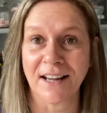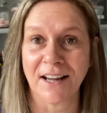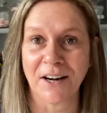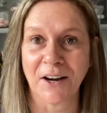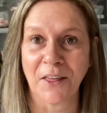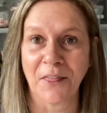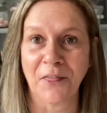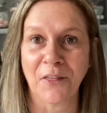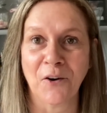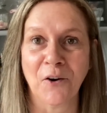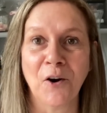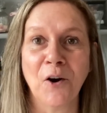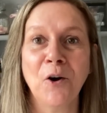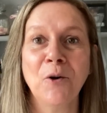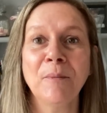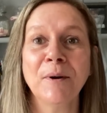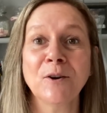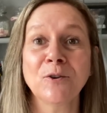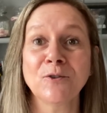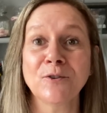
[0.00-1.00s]
And I thought, oh
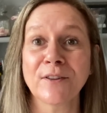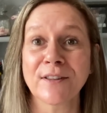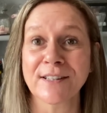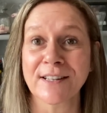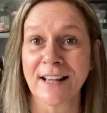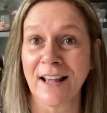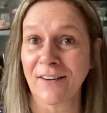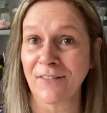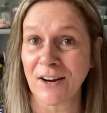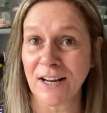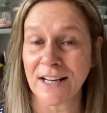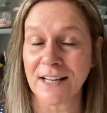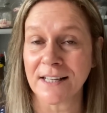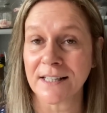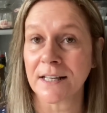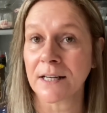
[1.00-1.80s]
my goodness, there it is.